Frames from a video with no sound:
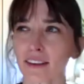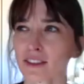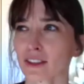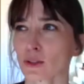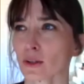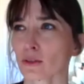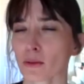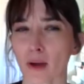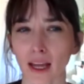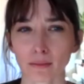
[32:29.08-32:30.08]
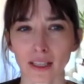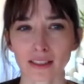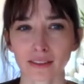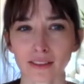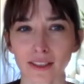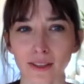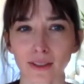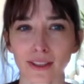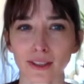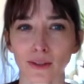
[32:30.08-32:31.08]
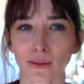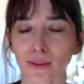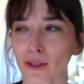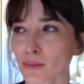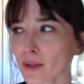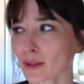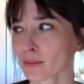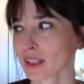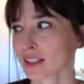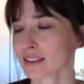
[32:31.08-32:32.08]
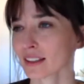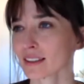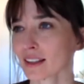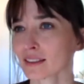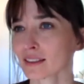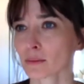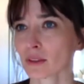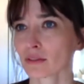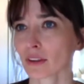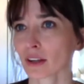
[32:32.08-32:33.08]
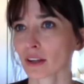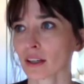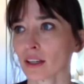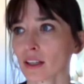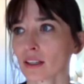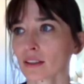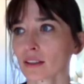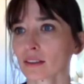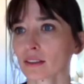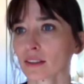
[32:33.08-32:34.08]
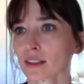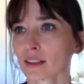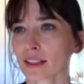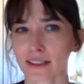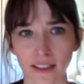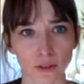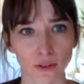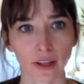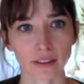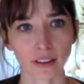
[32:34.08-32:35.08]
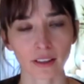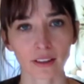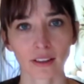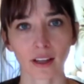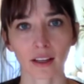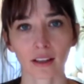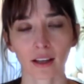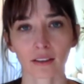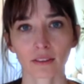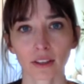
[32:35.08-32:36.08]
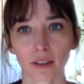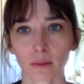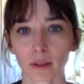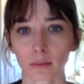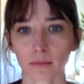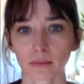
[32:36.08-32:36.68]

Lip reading: to sort of remind myself to do it too a little bit, because I tend to be very self-directed. I really will